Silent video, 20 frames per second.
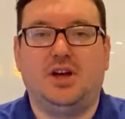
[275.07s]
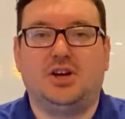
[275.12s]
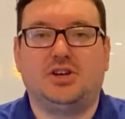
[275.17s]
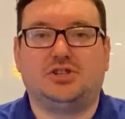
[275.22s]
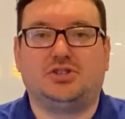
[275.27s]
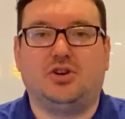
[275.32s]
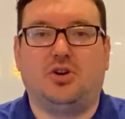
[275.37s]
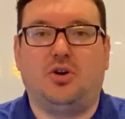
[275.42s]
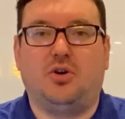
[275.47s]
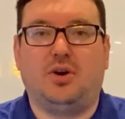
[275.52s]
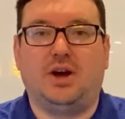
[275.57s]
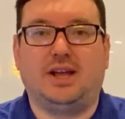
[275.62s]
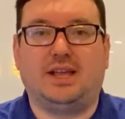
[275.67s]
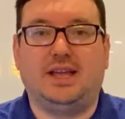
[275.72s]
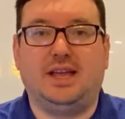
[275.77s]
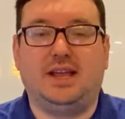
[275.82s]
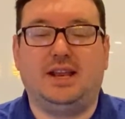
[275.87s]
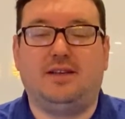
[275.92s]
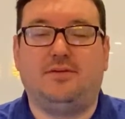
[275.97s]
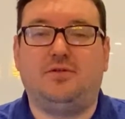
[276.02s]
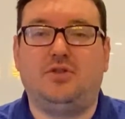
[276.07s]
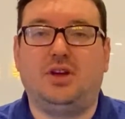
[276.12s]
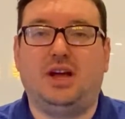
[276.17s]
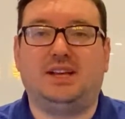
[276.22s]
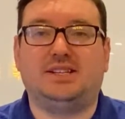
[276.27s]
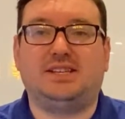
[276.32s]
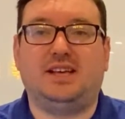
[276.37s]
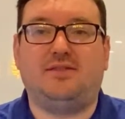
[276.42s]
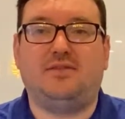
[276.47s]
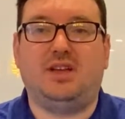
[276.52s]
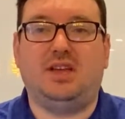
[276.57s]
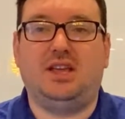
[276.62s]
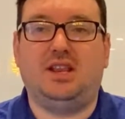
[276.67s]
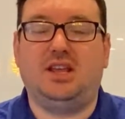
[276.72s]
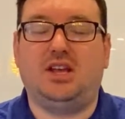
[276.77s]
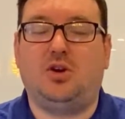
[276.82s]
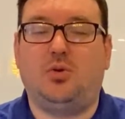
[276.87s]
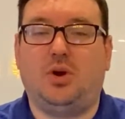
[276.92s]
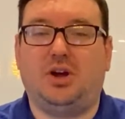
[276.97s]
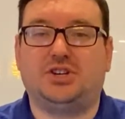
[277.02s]
So again, if you guys have
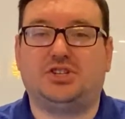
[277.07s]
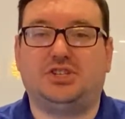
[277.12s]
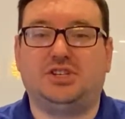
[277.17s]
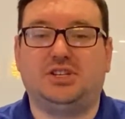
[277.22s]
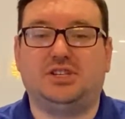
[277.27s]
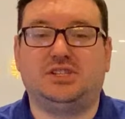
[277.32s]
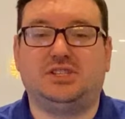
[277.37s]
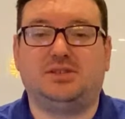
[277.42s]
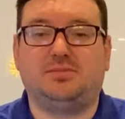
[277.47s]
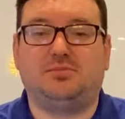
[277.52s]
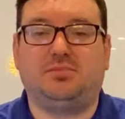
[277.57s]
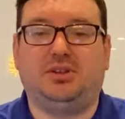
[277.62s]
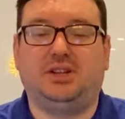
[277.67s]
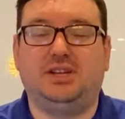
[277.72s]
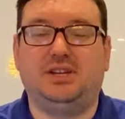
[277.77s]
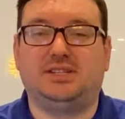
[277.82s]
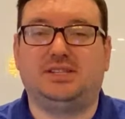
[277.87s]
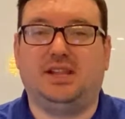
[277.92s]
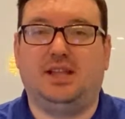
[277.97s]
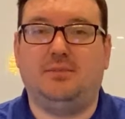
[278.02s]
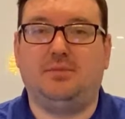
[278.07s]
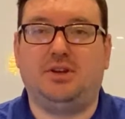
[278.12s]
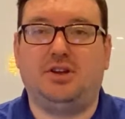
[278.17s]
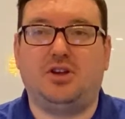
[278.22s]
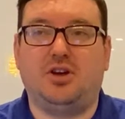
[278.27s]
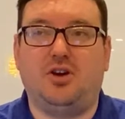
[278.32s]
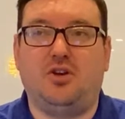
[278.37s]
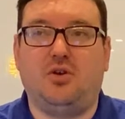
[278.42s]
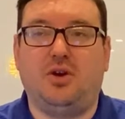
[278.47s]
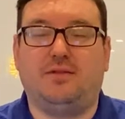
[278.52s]
any questions, please let me know.